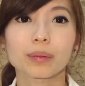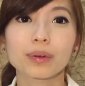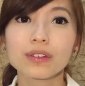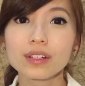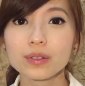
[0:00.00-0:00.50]

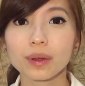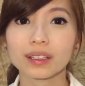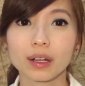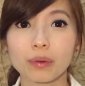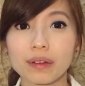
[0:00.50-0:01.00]
previous
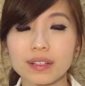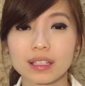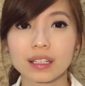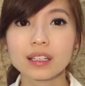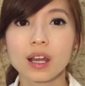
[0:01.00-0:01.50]
one that we have
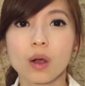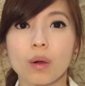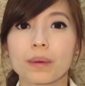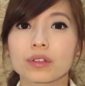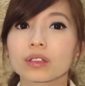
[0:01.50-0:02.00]
seen
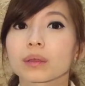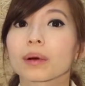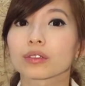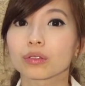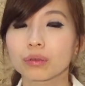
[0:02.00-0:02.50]
where we talked
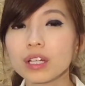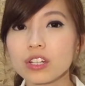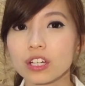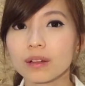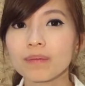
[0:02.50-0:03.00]
about
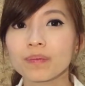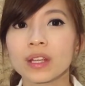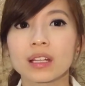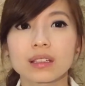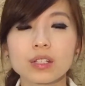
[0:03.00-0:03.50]
duration.
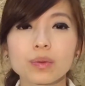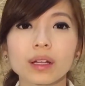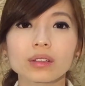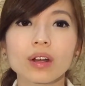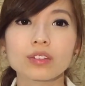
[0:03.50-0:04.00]
This
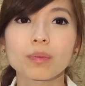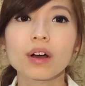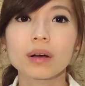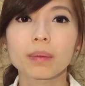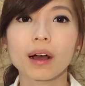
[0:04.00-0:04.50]
one talks
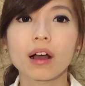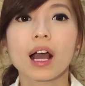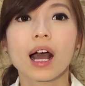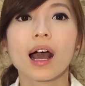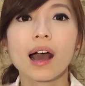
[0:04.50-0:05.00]
more
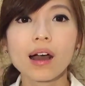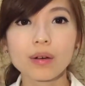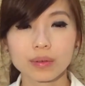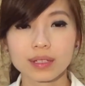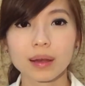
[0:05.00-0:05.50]
about
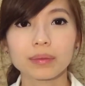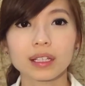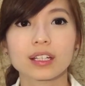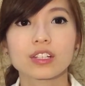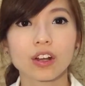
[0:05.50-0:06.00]
how
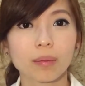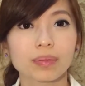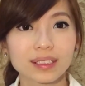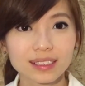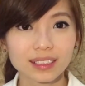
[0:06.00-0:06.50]
something is
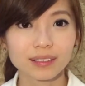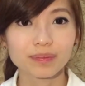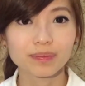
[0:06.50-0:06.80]
completed.